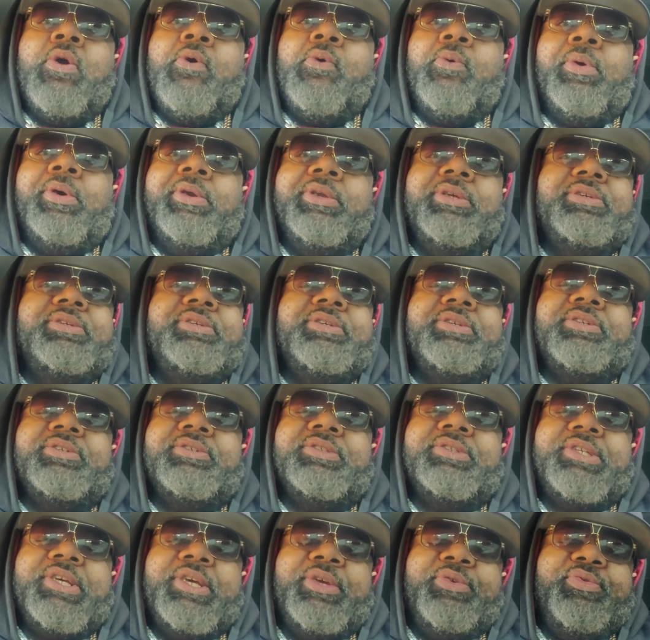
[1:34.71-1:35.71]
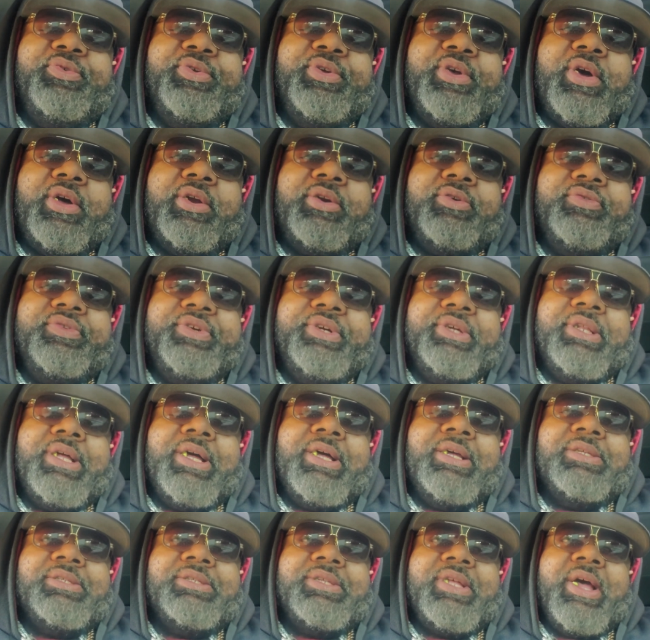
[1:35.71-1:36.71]
what is it going to take for y'all to
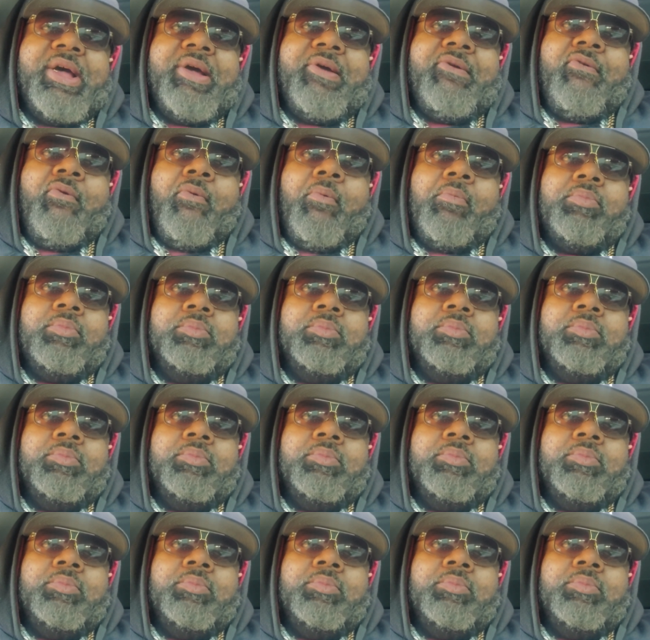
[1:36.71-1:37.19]
realize that